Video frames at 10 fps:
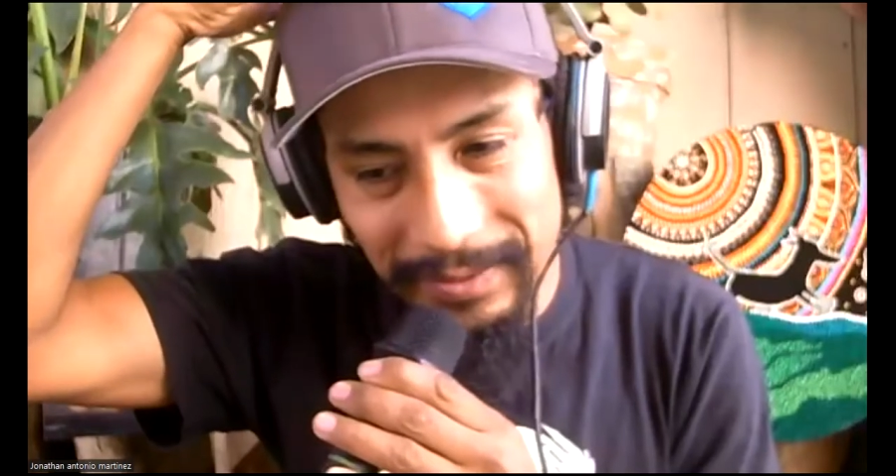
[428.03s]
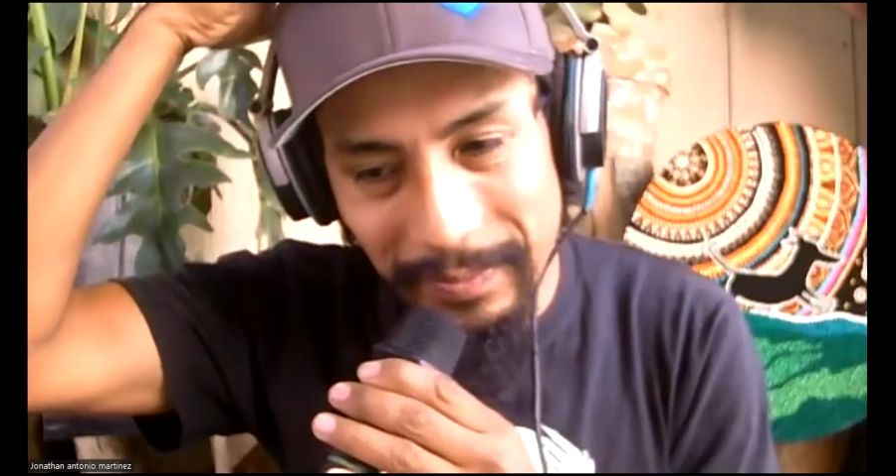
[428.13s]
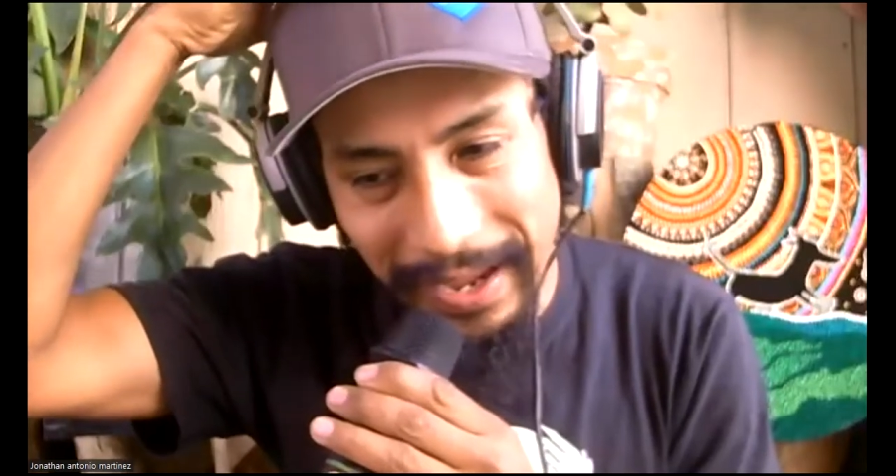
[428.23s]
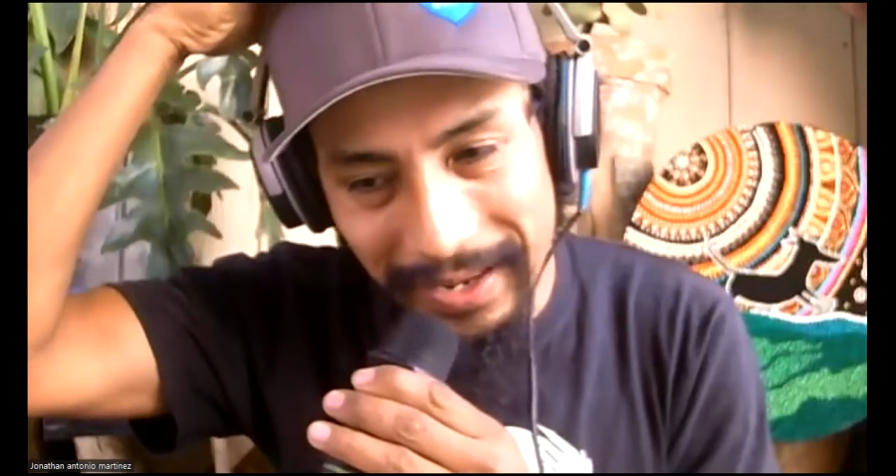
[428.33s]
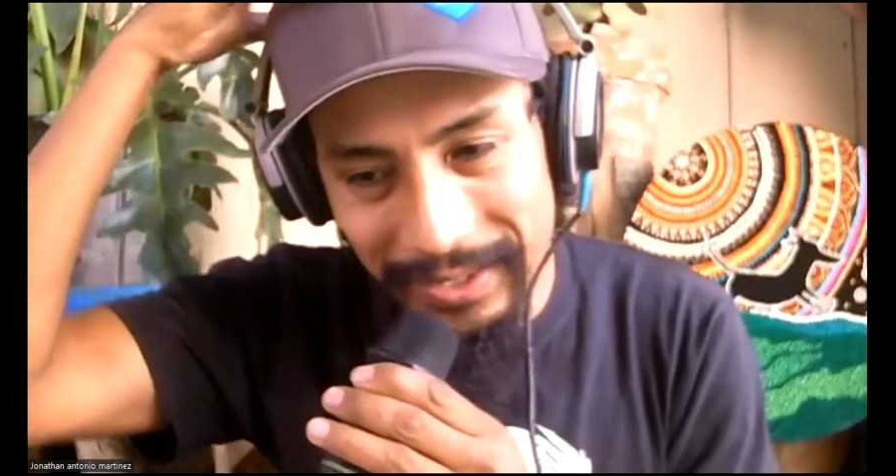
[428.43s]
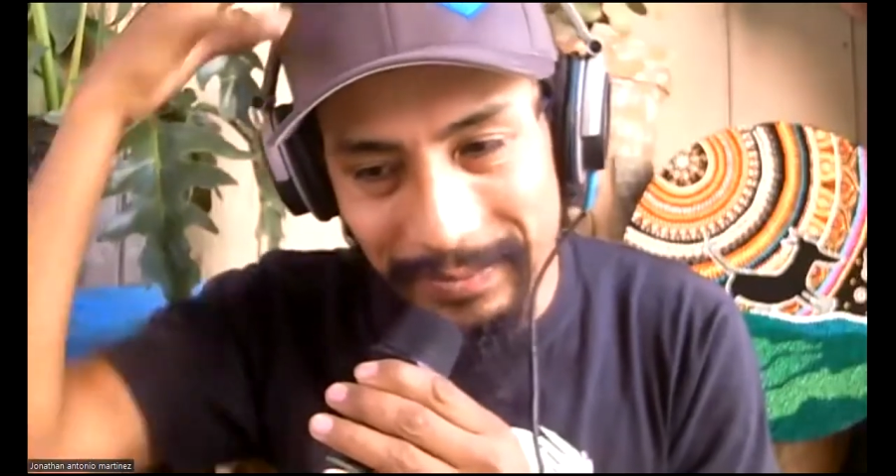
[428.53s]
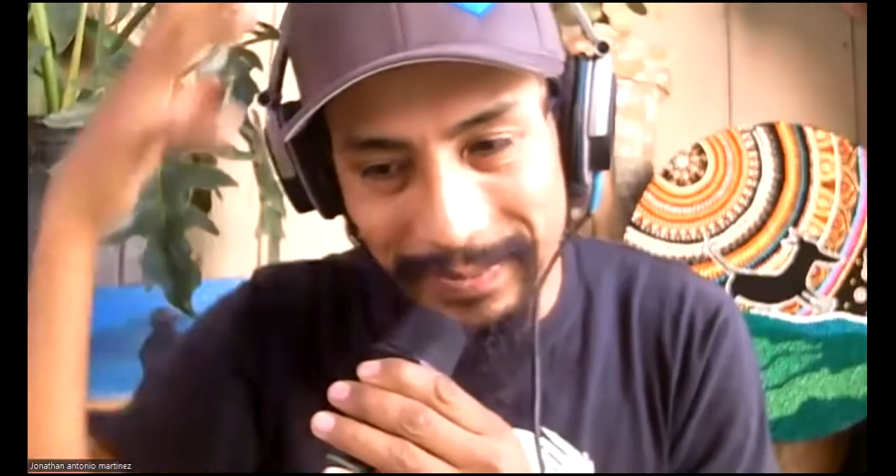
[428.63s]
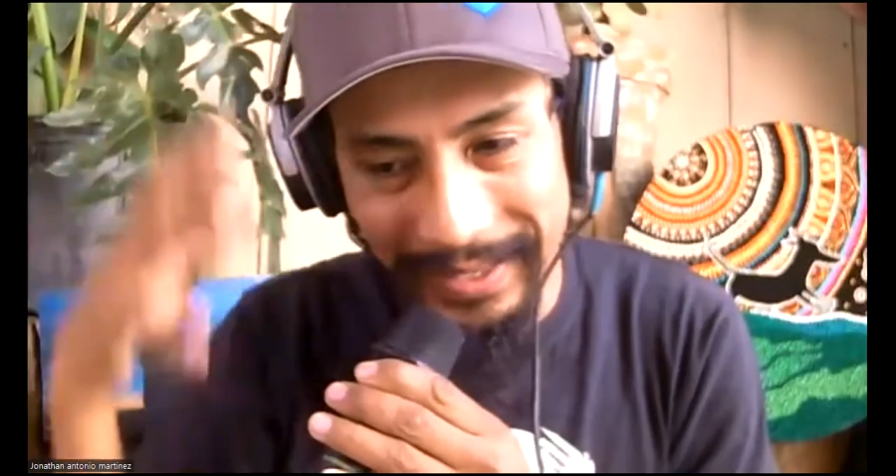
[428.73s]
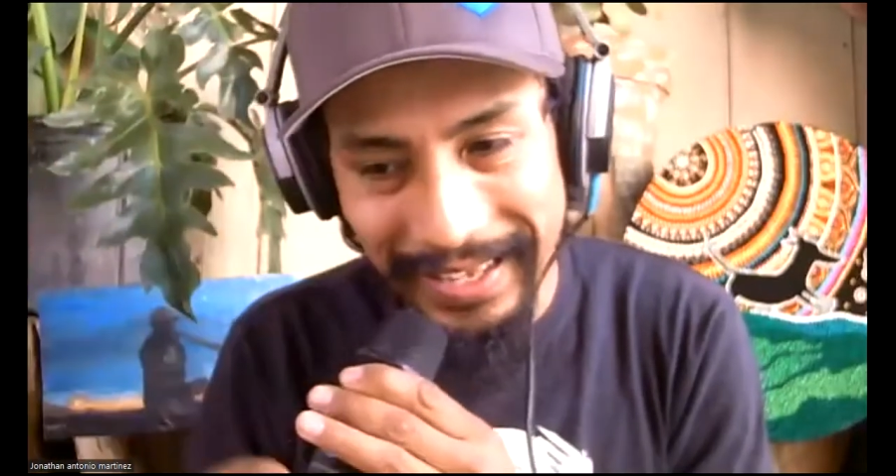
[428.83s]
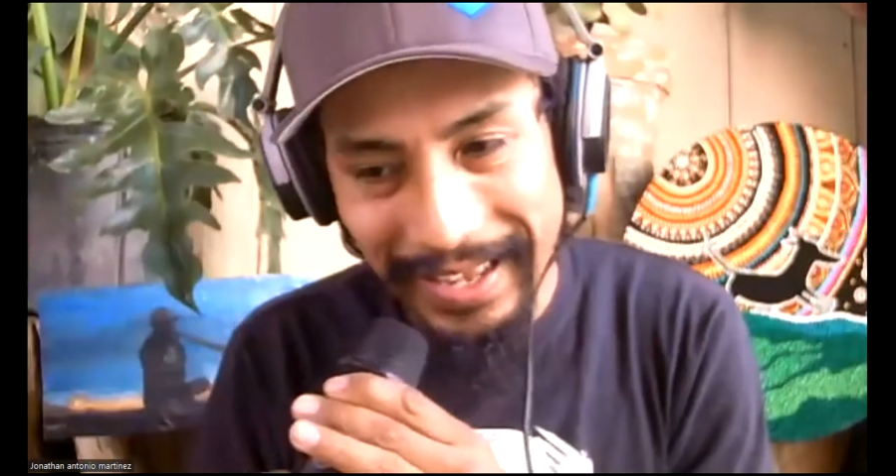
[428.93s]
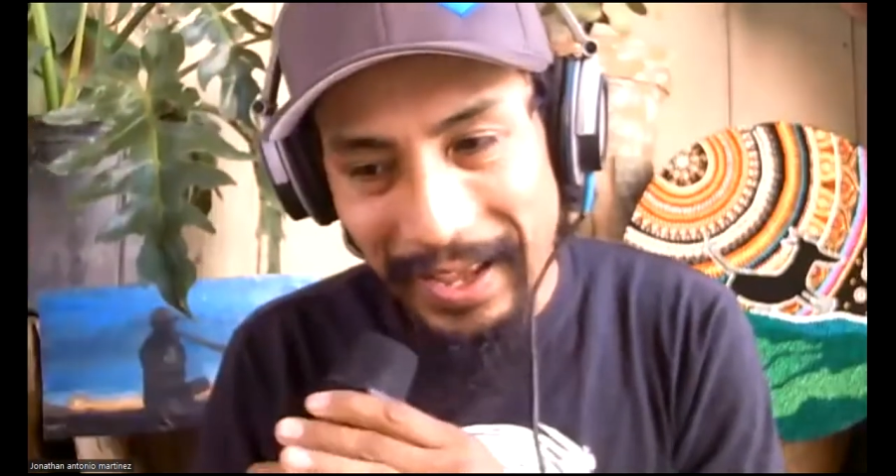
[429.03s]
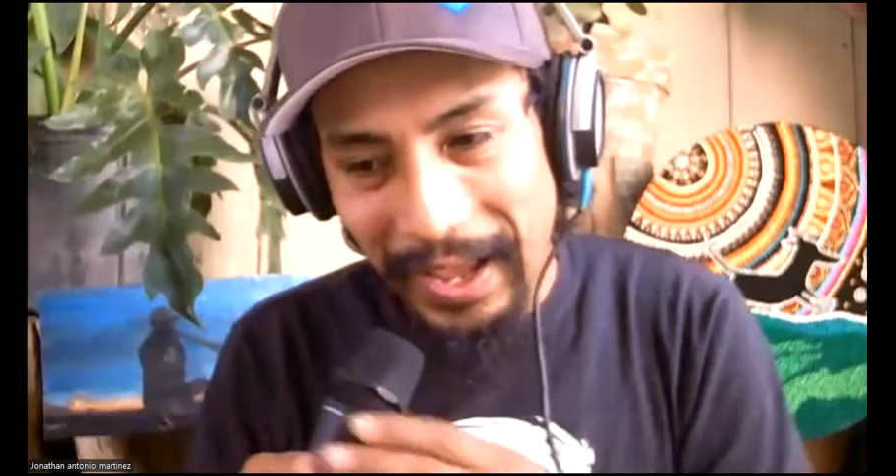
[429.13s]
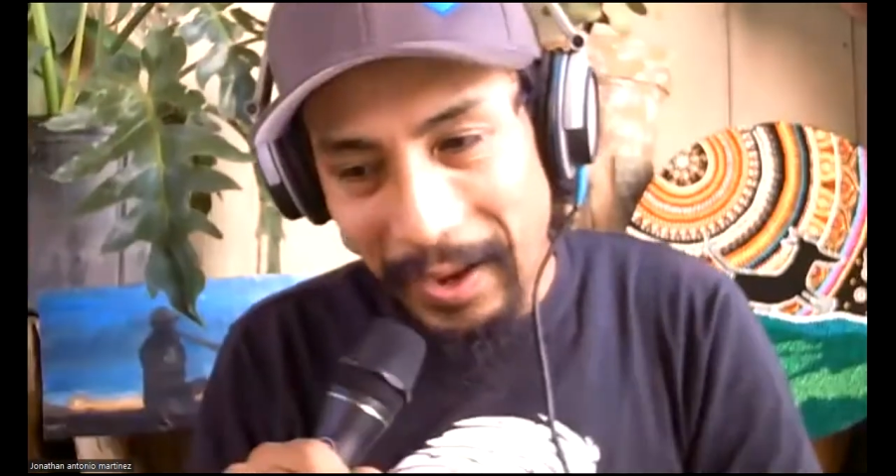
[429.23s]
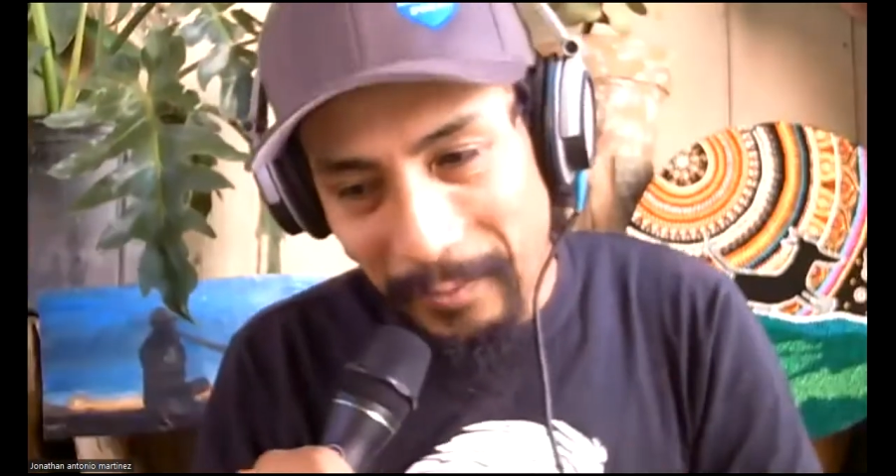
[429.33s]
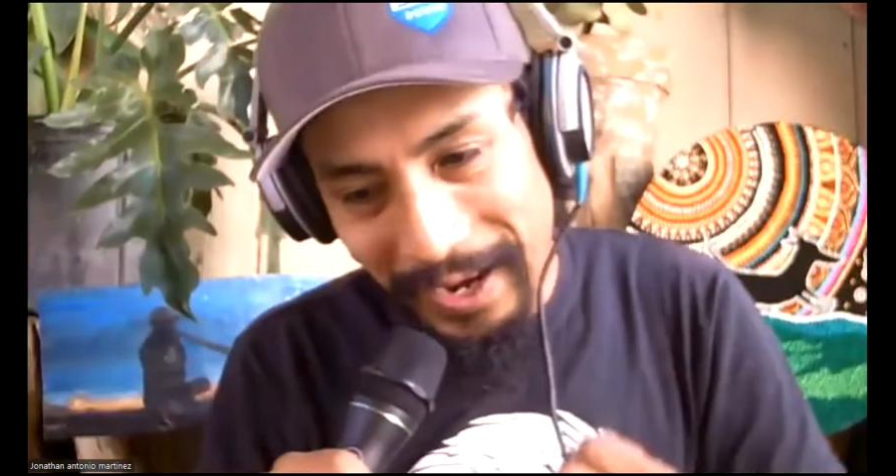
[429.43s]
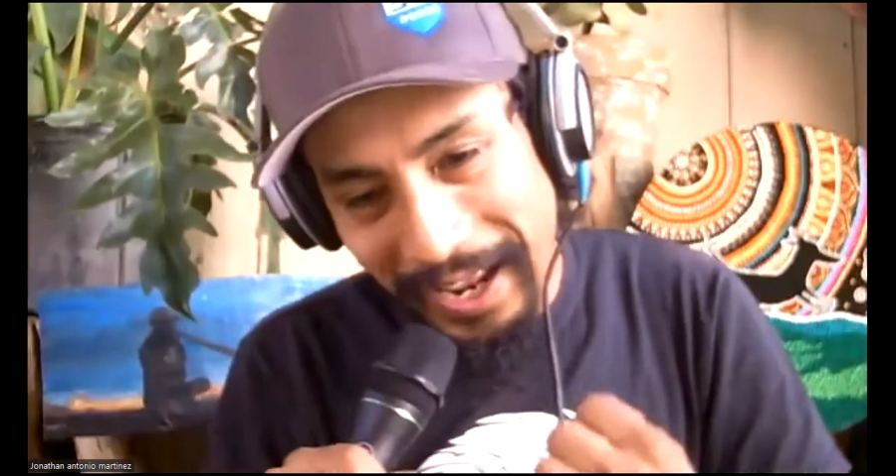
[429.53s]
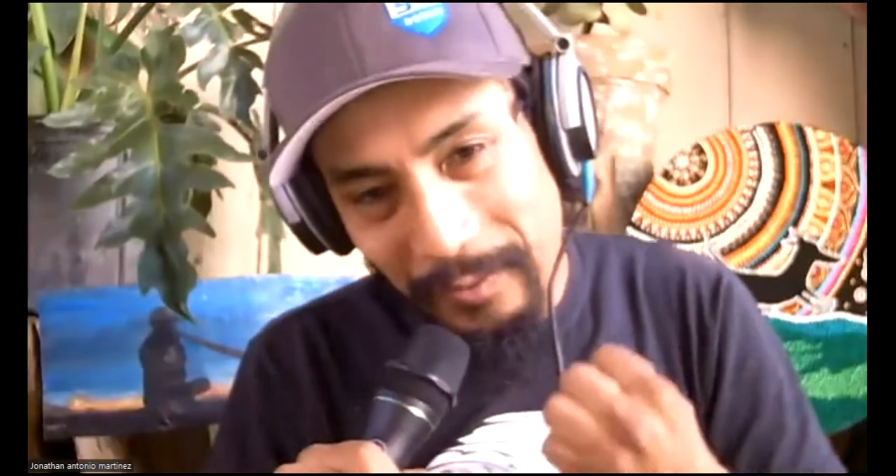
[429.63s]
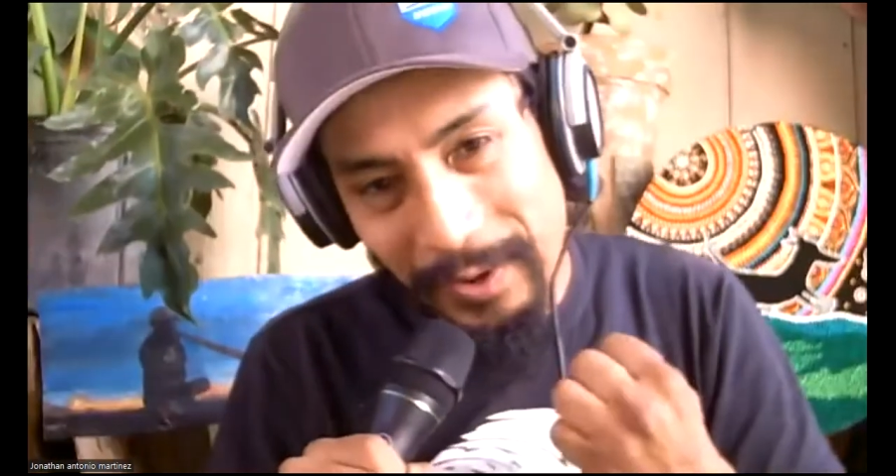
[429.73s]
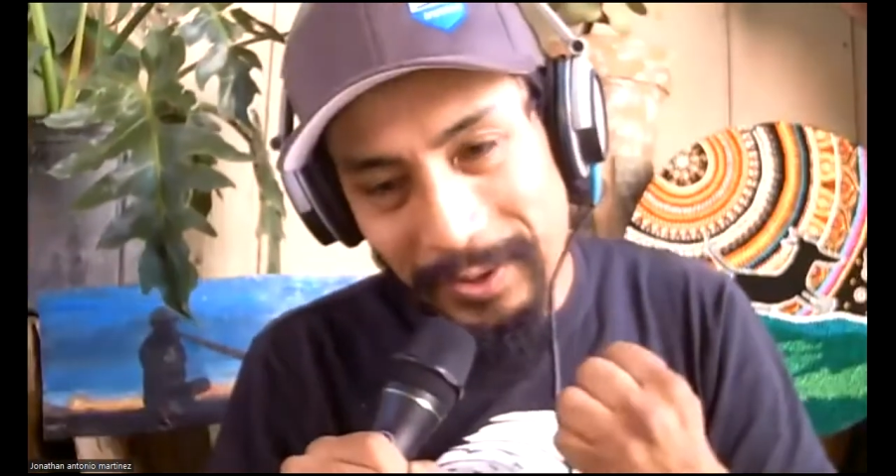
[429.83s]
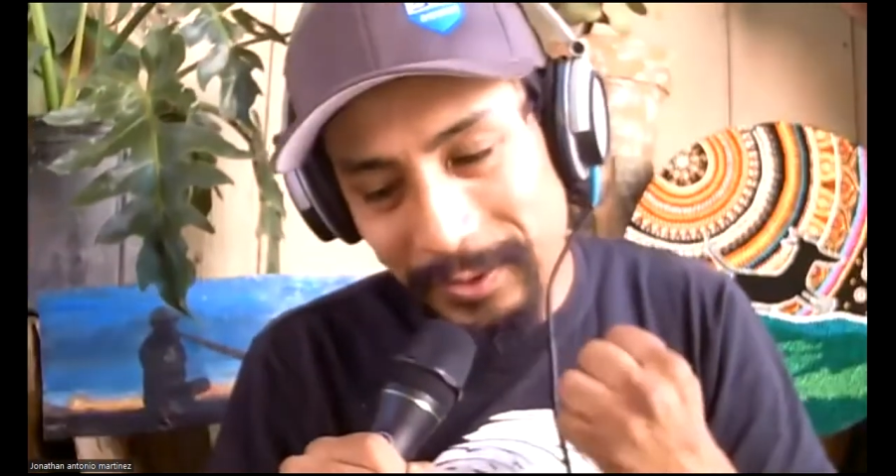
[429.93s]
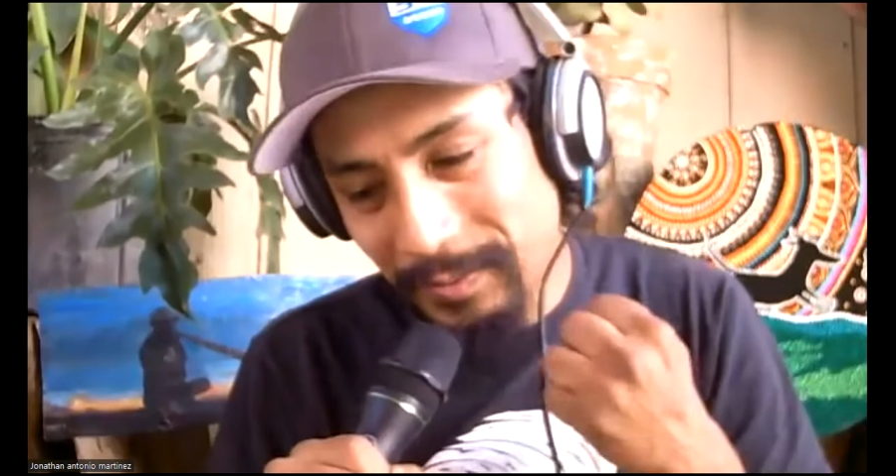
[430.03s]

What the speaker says: Spanish. When I want to